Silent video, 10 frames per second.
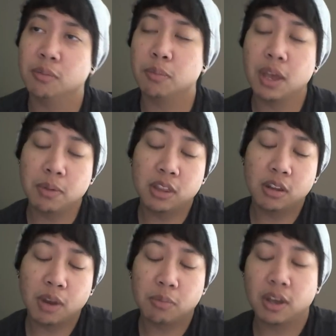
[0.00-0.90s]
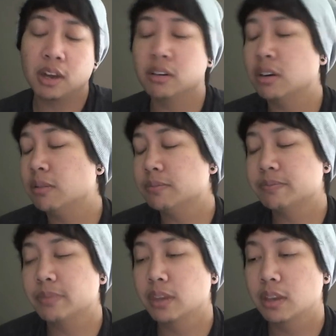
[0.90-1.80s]
Maybe there might be, I don't know.
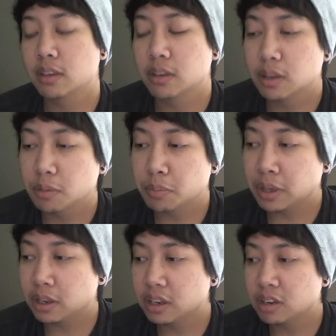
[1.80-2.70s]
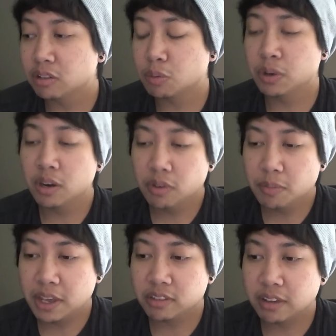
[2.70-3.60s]
But, it's whatever
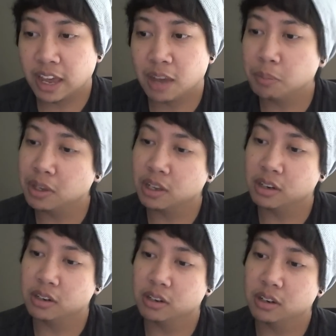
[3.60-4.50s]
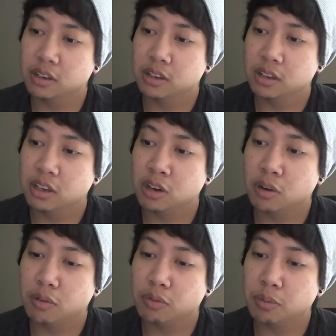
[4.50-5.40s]
makes you happy. And,
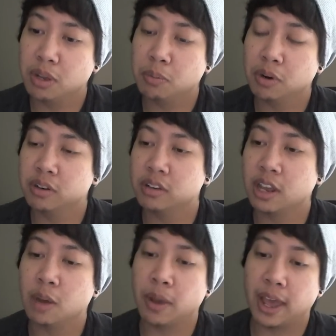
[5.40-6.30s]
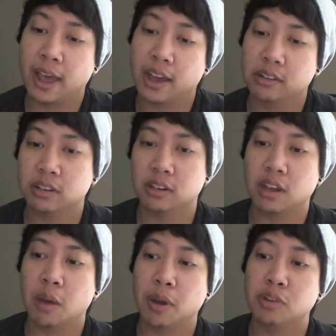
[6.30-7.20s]
for me personally, how I act and
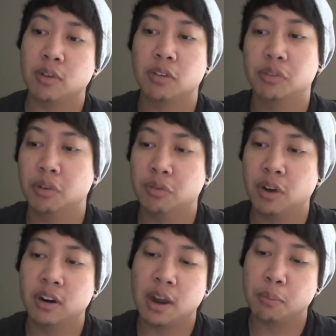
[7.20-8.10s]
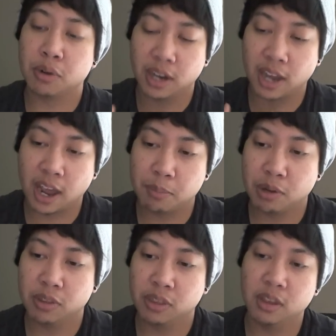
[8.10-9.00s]
how I dress so far, I'm pretty
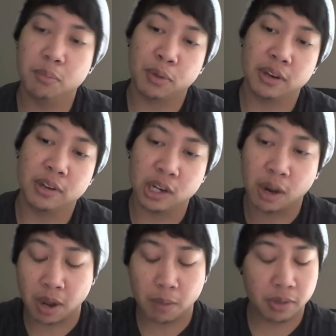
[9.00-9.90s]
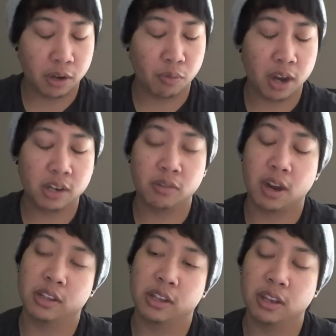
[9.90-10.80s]
happy with it. But, I'm not being read
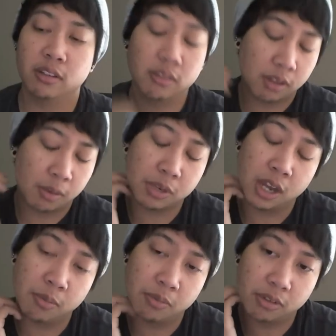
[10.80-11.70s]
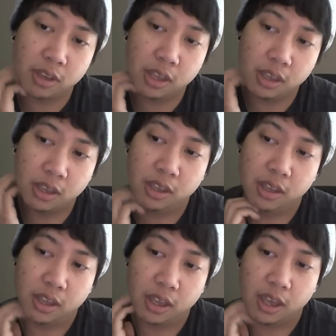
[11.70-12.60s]
correctly sometimes.
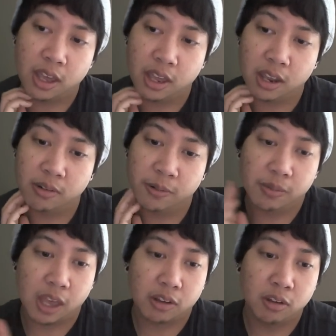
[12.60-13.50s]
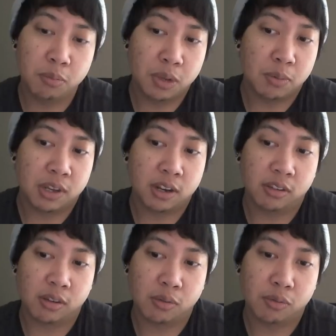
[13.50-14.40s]
And that could be
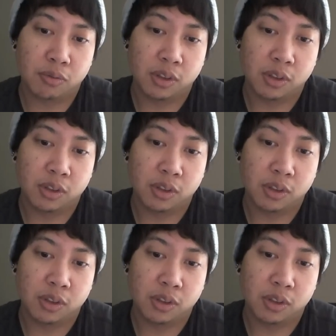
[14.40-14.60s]
because of,